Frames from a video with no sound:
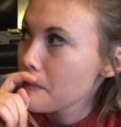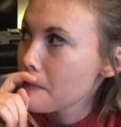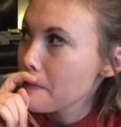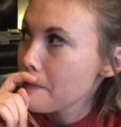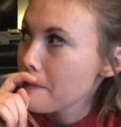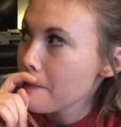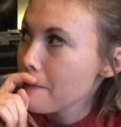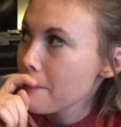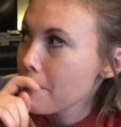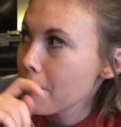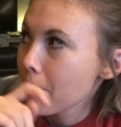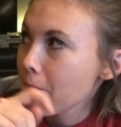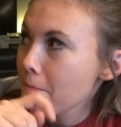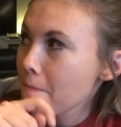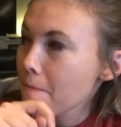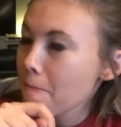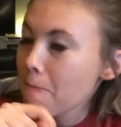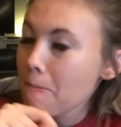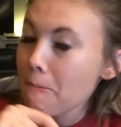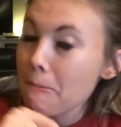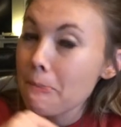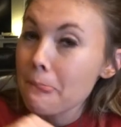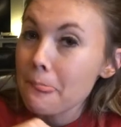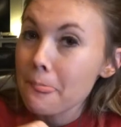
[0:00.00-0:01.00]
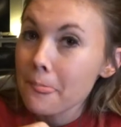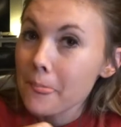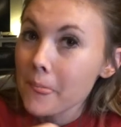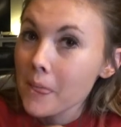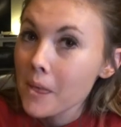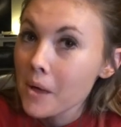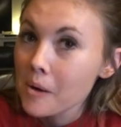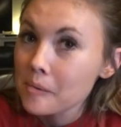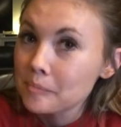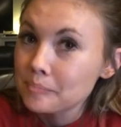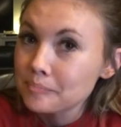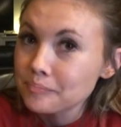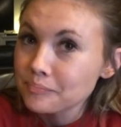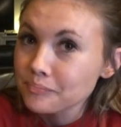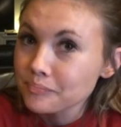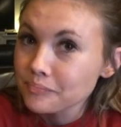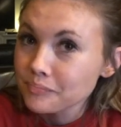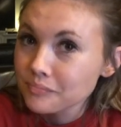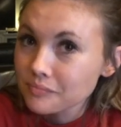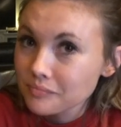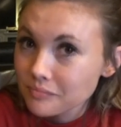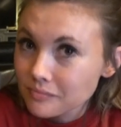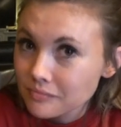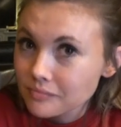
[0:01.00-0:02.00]

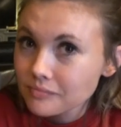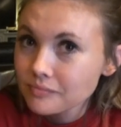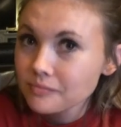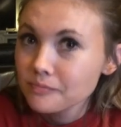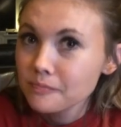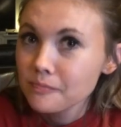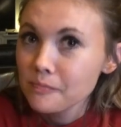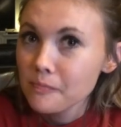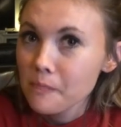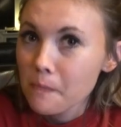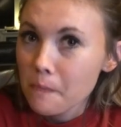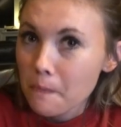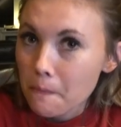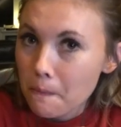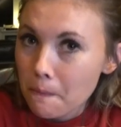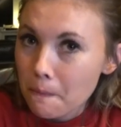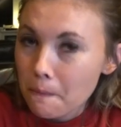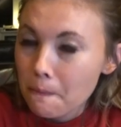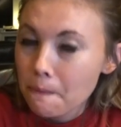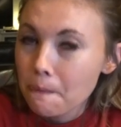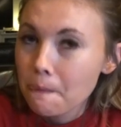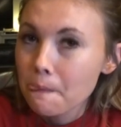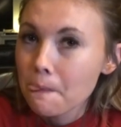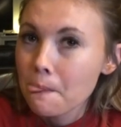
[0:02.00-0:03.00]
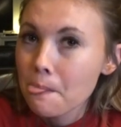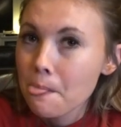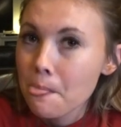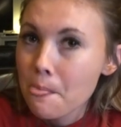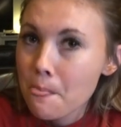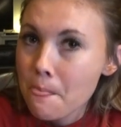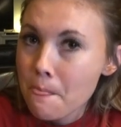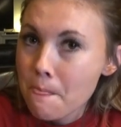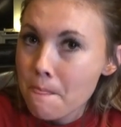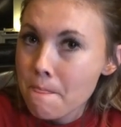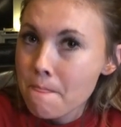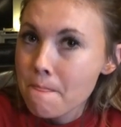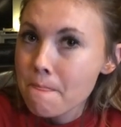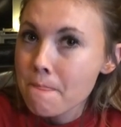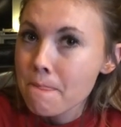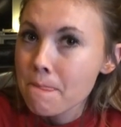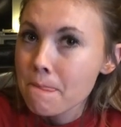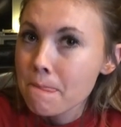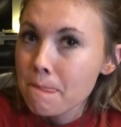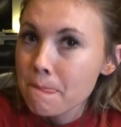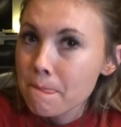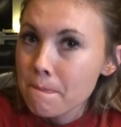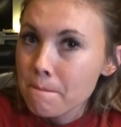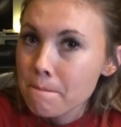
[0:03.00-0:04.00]

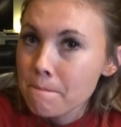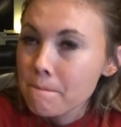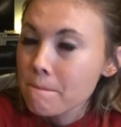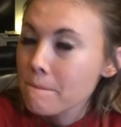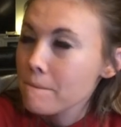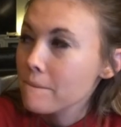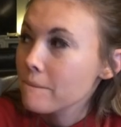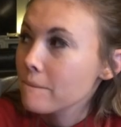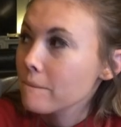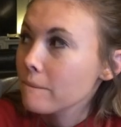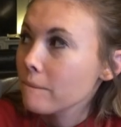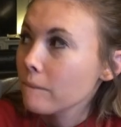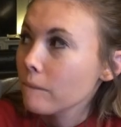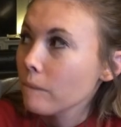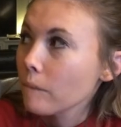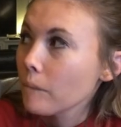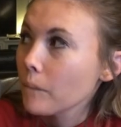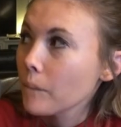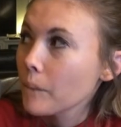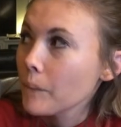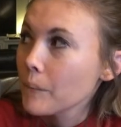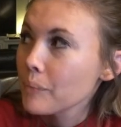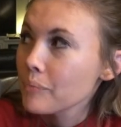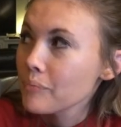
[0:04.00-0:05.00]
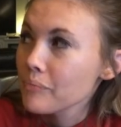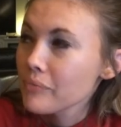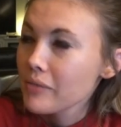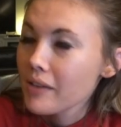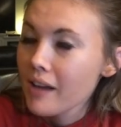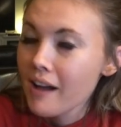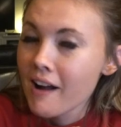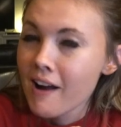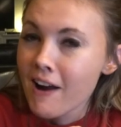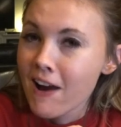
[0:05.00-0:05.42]
(not speaking)